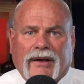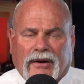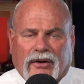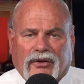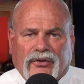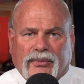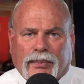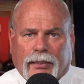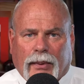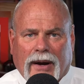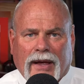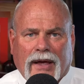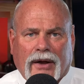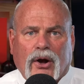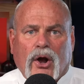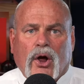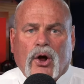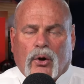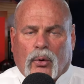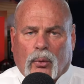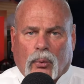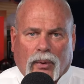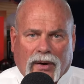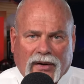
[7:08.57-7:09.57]
It'll spread
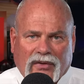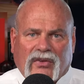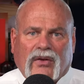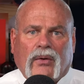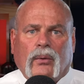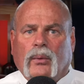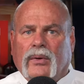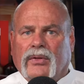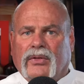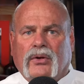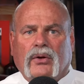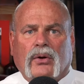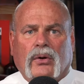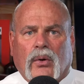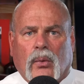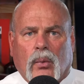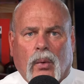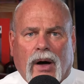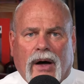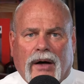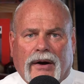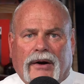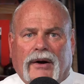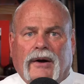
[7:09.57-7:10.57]
rinse it with cool
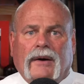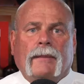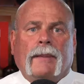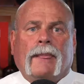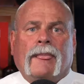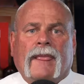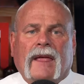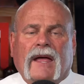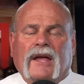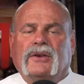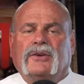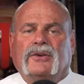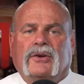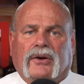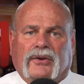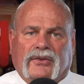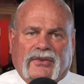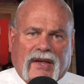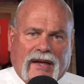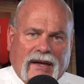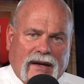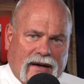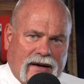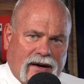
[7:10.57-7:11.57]
water, and you'll
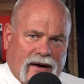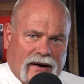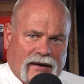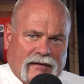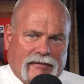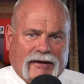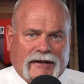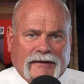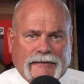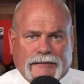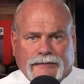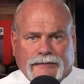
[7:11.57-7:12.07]
take care of it.